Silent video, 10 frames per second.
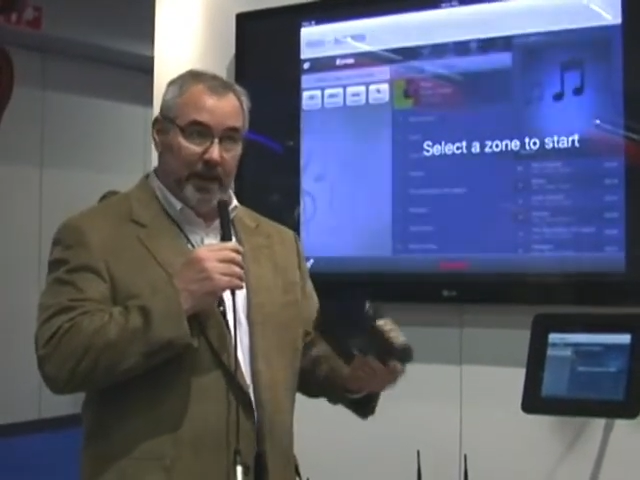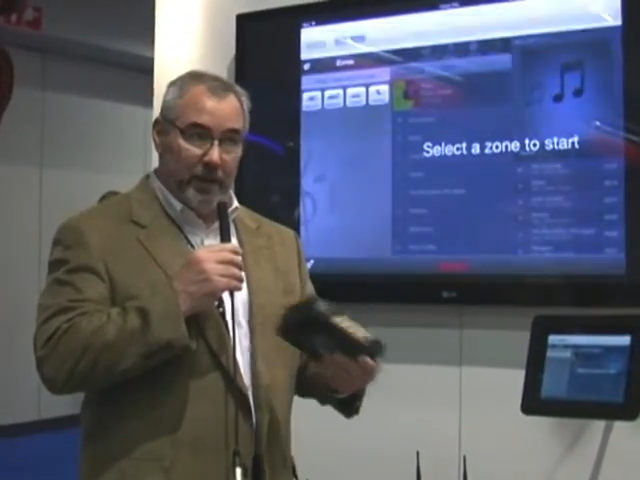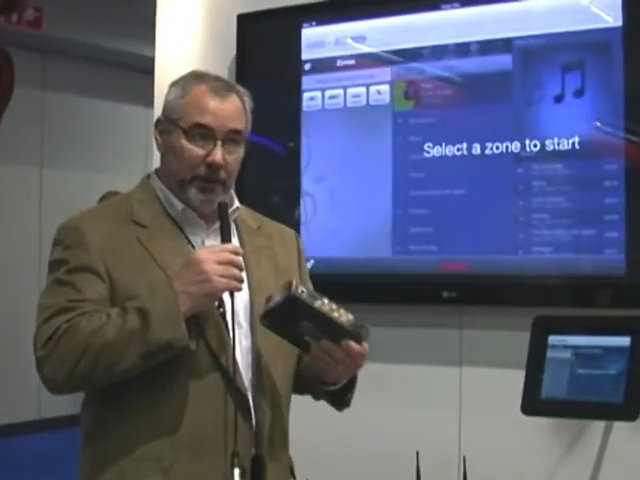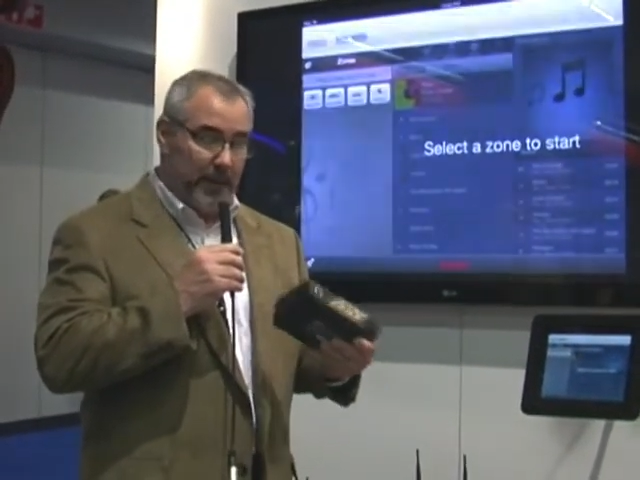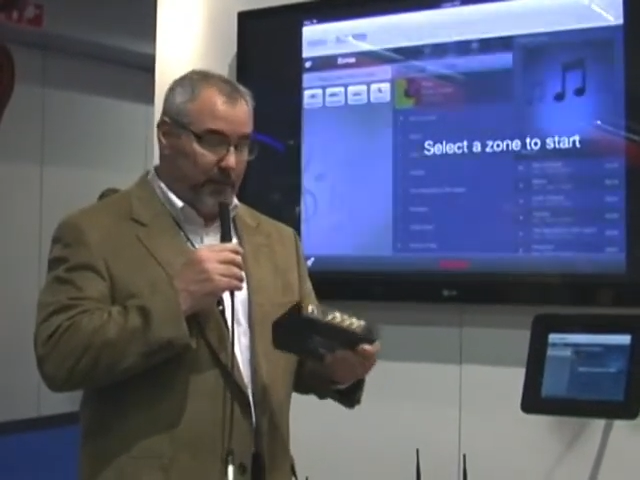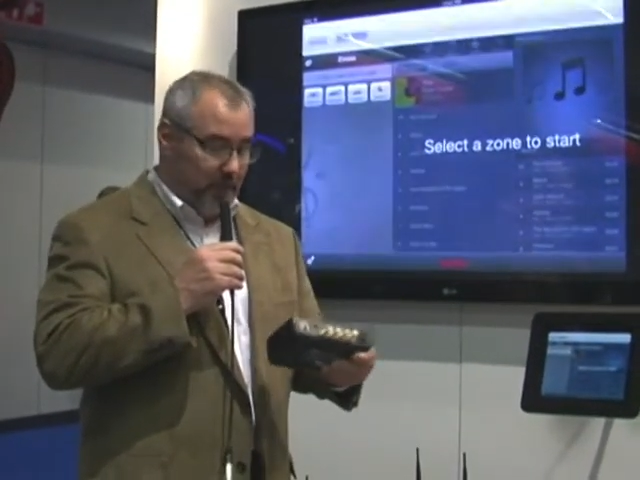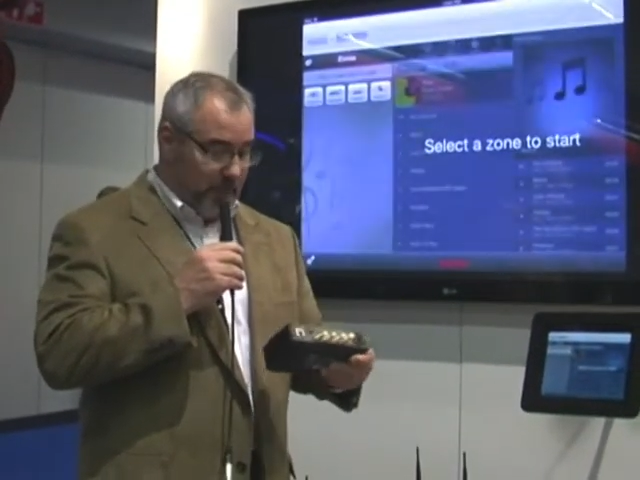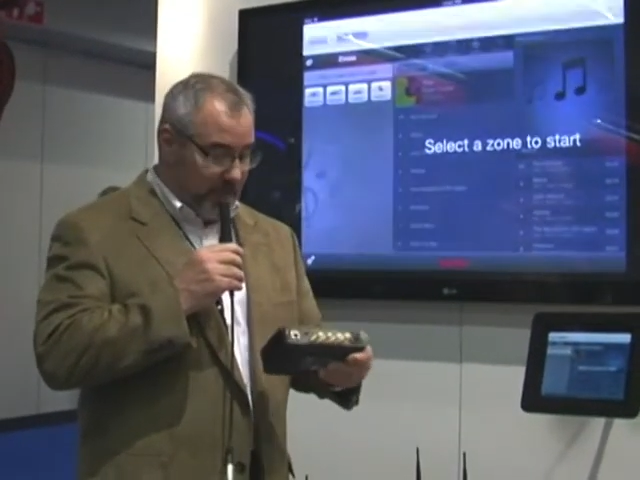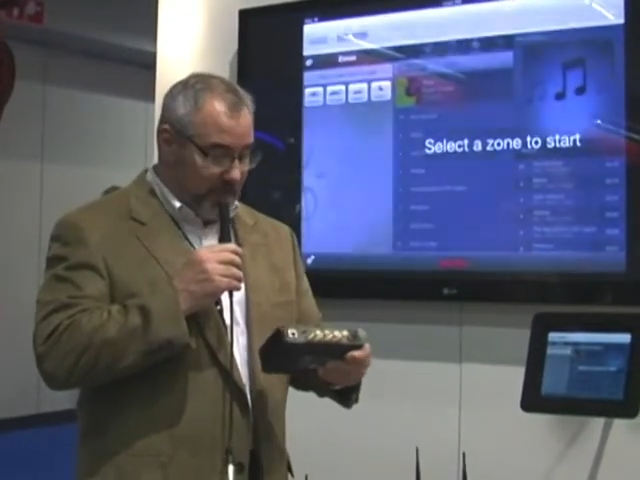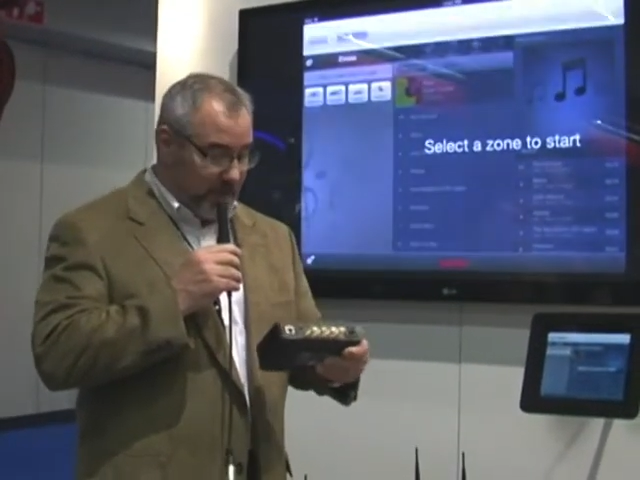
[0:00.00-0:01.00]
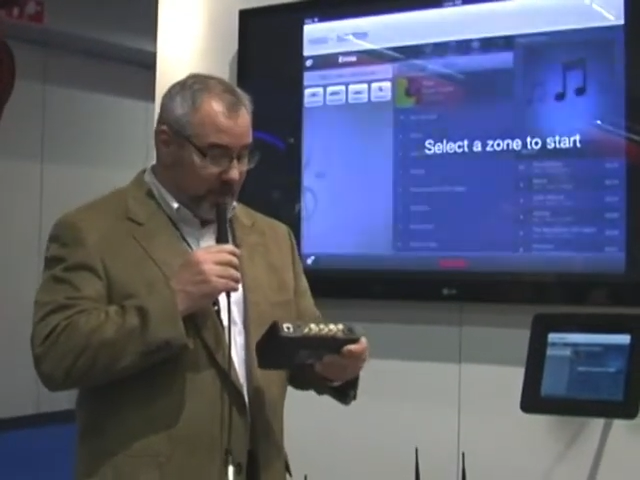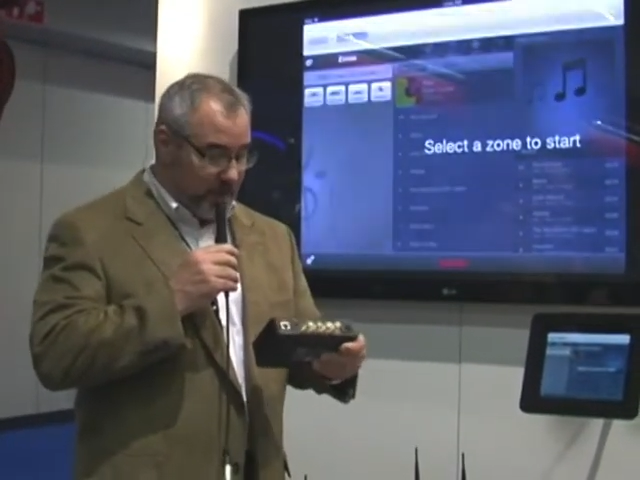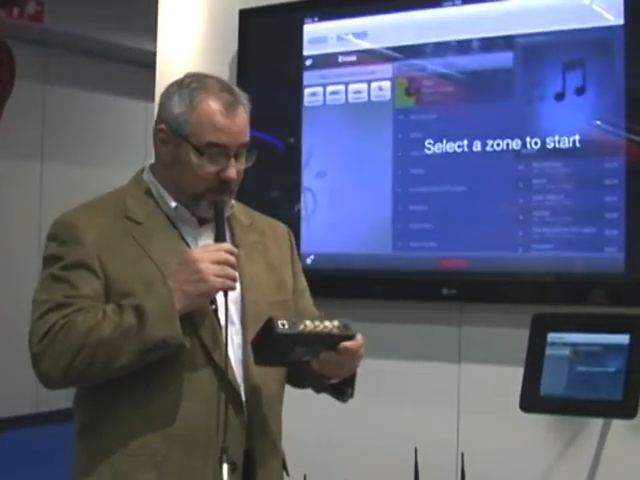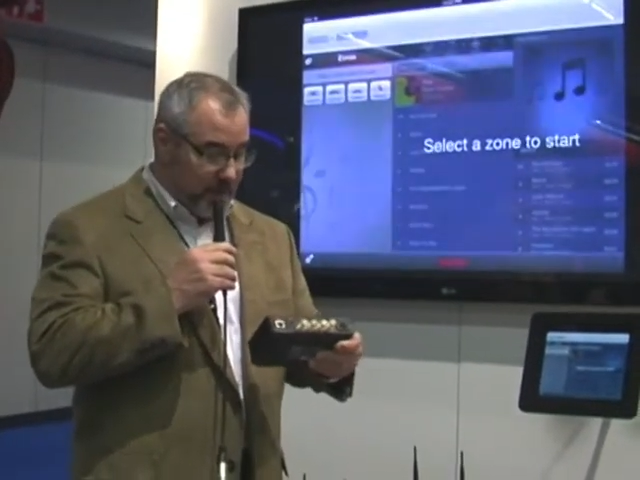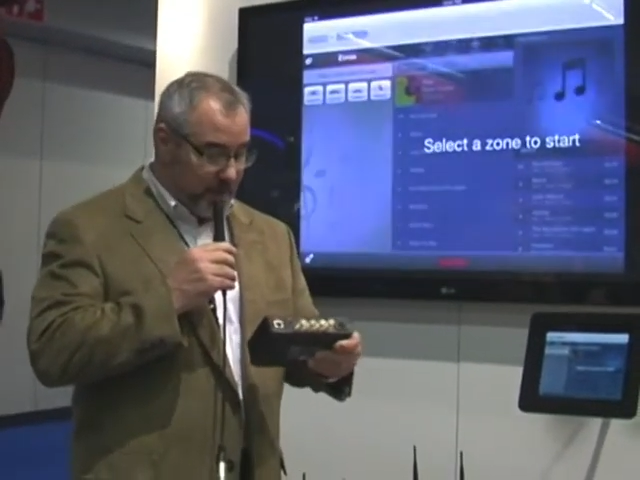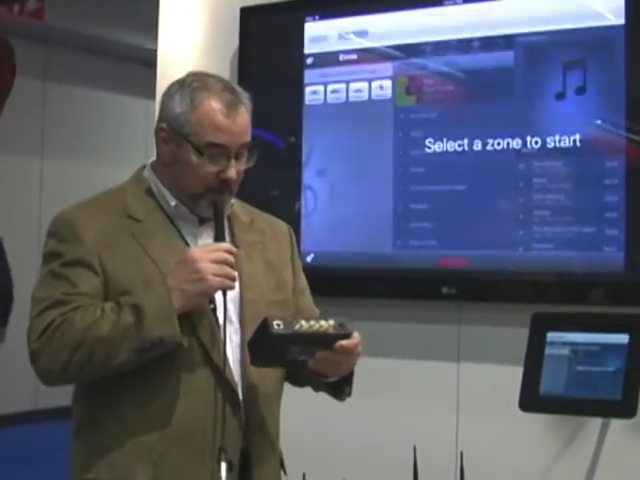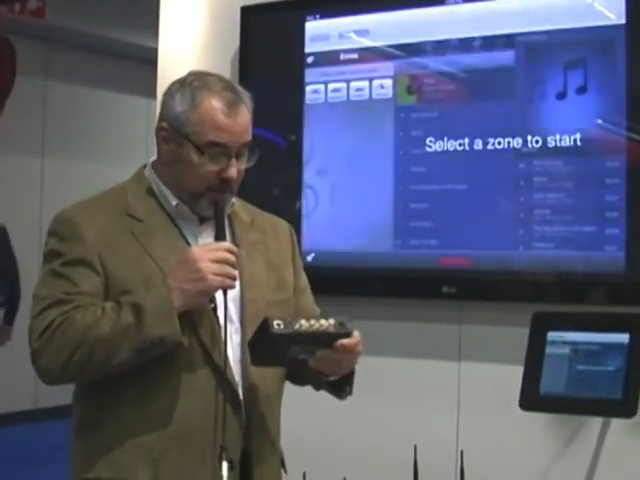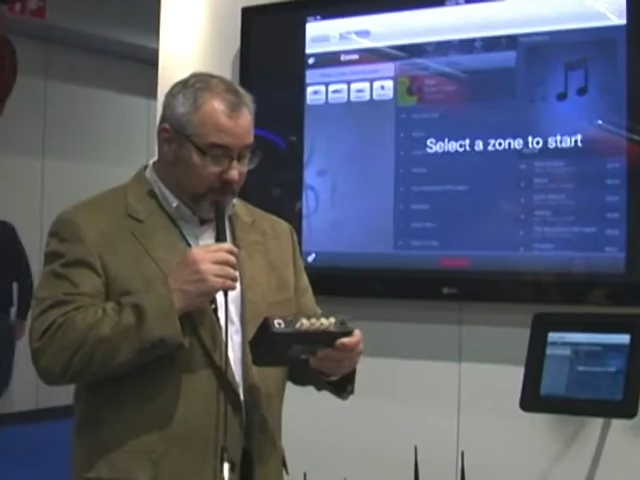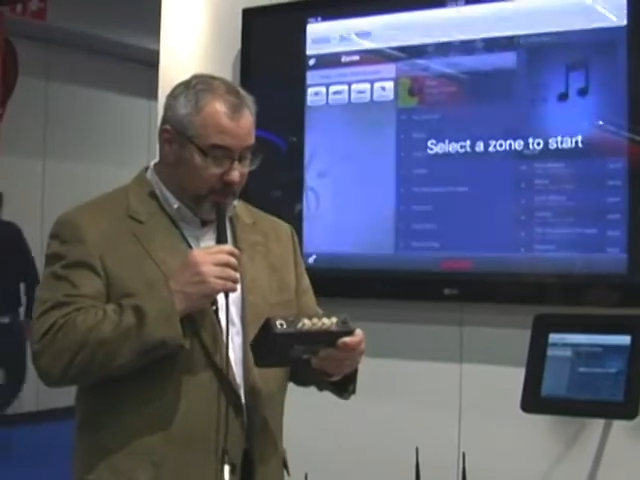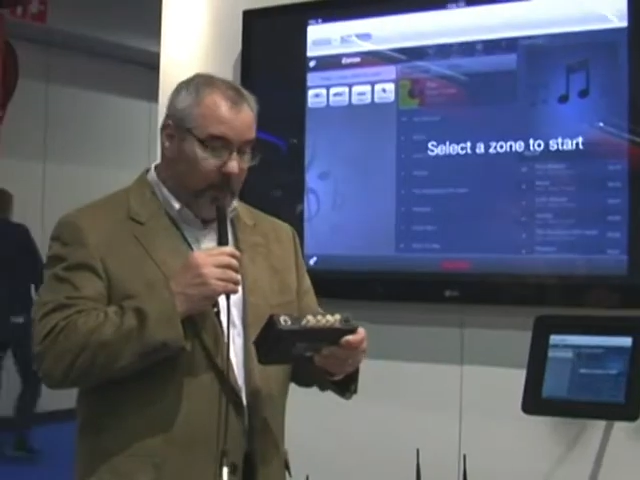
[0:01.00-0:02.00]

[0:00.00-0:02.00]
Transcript: interject music into the system.